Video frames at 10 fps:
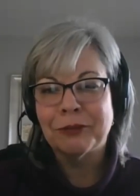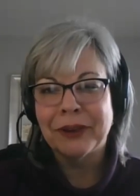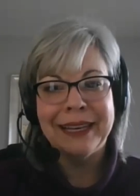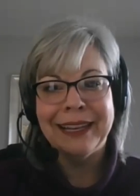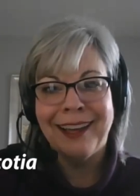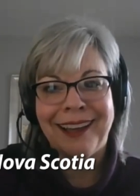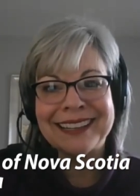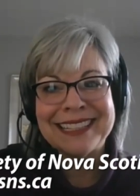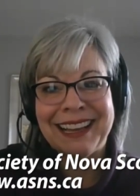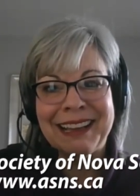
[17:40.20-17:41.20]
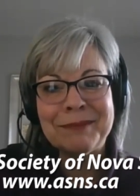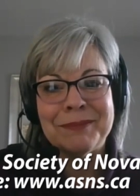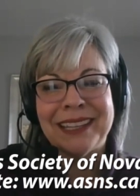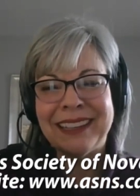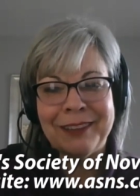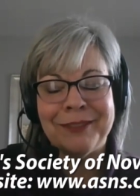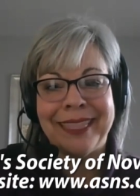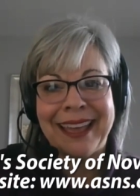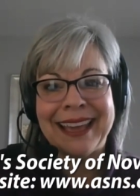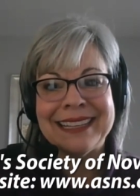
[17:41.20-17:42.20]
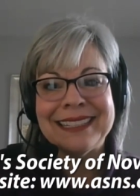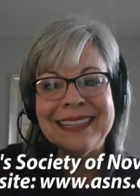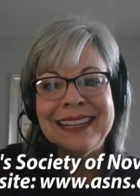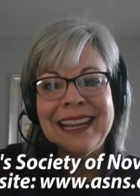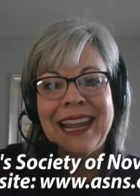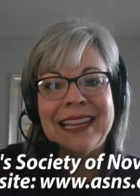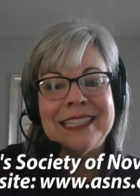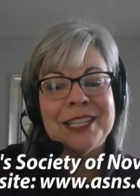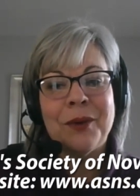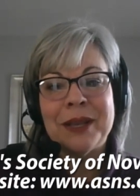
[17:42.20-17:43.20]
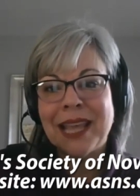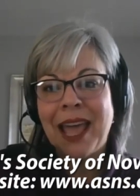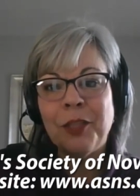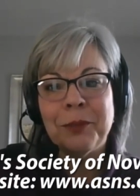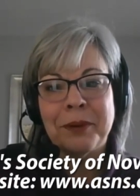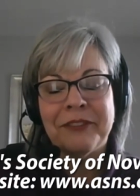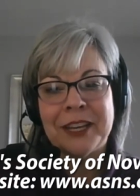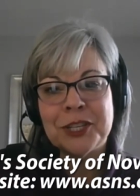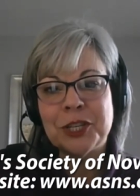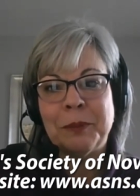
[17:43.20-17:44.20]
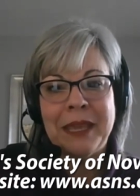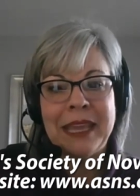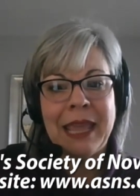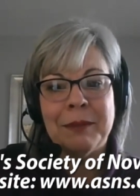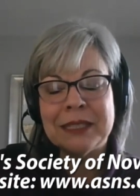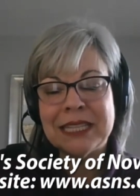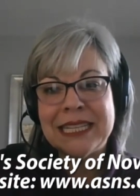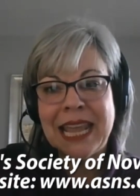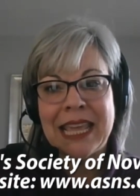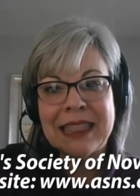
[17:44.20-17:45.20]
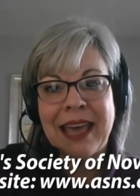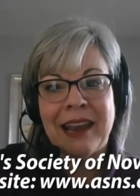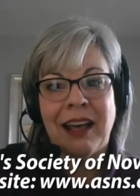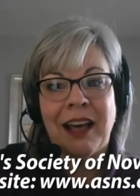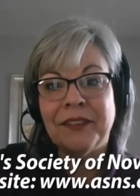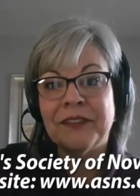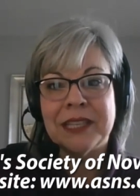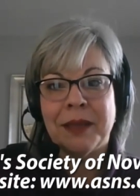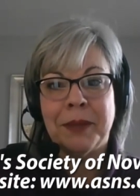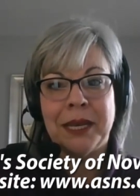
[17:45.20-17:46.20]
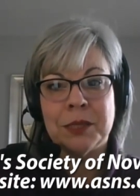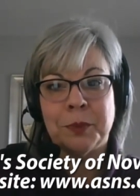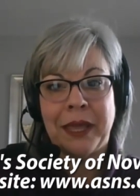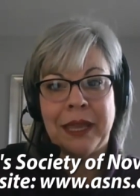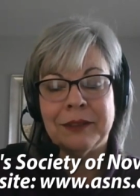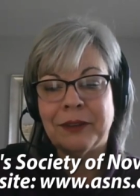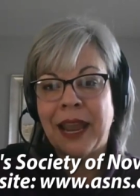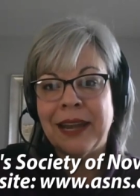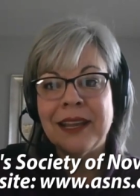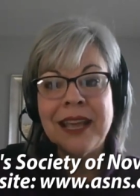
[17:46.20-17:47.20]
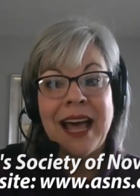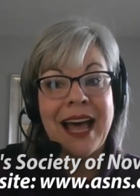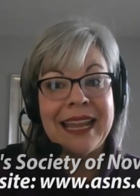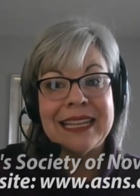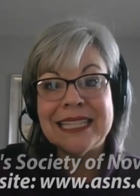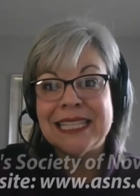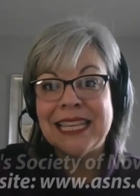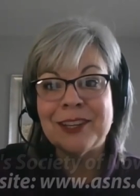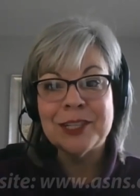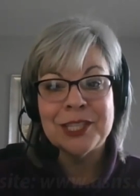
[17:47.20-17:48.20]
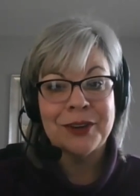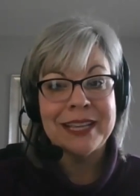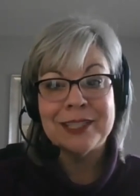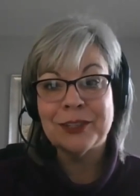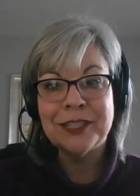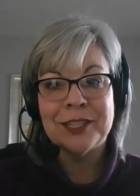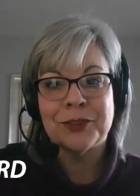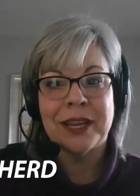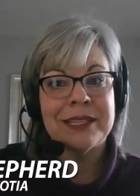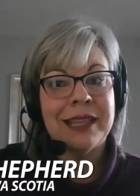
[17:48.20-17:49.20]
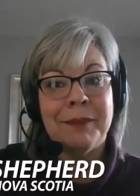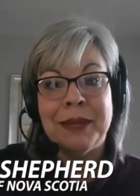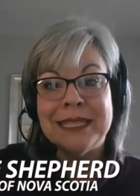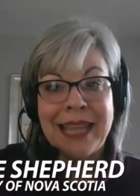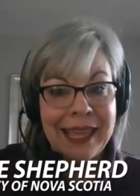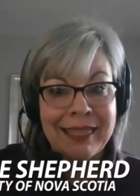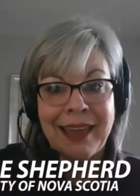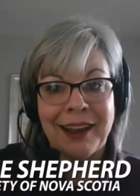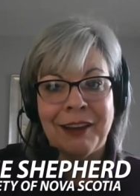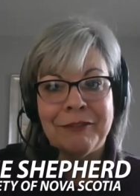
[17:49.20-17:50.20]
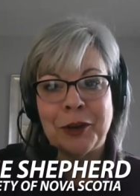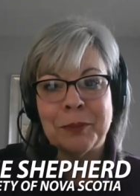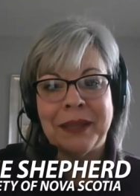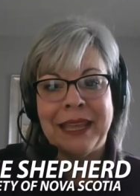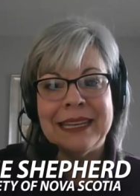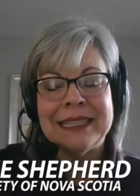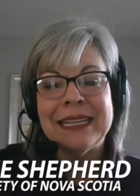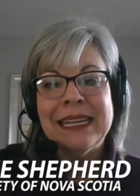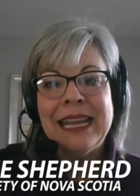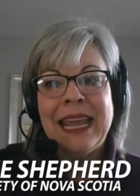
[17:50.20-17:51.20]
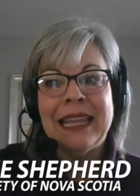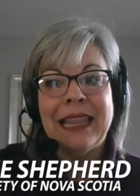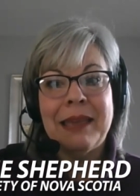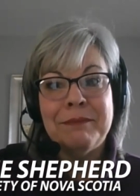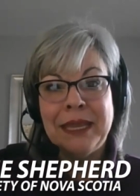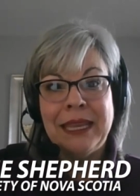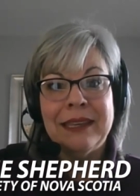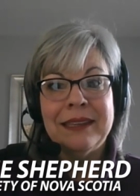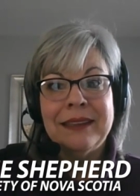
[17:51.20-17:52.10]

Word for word: really long time to live in that. And so, as a health professional, being able to take that off of somebody's plate, right? I can see there's stress or distress. Let me take that off your plate and let me